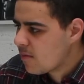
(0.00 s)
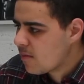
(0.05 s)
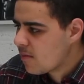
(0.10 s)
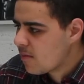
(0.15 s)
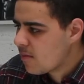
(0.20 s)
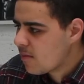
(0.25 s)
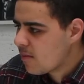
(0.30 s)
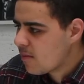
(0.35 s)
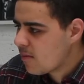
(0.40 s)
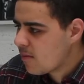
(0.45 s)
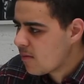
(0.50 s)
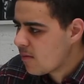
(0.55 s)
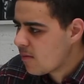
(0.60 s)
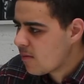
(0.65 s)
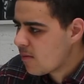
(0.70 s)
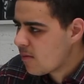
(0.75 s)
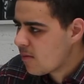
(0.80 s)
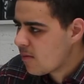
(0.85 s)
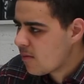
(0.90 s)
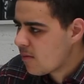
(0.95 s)

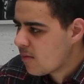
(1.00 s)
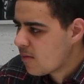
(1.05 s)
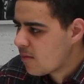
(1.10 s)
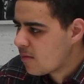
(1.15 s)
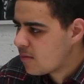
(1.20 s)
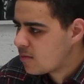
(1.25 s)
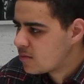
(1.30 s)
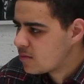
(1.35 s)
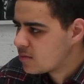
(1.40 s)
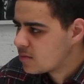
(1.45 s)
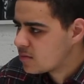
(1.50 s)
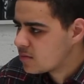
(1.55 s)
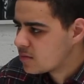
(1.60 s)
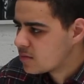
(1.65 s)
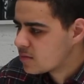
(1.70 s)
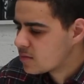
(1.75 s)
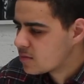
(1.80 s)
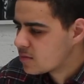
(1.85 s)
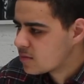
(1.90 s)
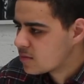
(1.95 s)

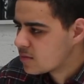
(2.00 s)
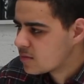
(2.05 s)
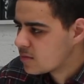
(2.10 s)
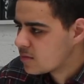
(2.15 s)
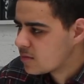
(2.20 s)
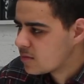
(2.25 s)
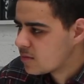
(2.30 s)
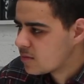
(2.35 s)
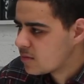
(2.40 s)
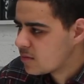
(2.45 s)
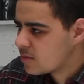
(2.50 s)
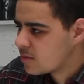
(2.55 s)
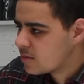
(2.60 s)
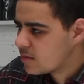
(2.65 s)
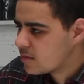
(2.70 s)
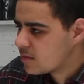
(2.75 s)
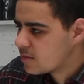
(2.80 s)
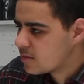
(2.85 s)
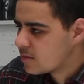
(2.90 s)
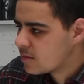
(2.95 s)

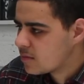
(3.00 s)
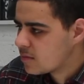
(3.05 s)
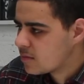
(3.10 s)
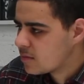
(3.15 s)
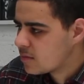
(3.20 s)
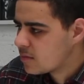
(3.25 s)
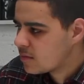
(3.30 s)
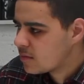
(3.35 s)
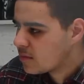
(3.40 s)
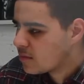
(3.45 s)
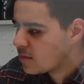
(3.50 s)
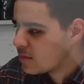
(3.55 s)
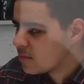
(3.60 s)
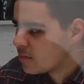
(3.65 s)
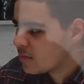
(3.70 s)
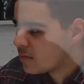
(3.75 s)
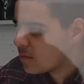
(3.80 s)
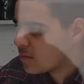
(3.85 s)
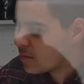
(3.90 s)
[no speech]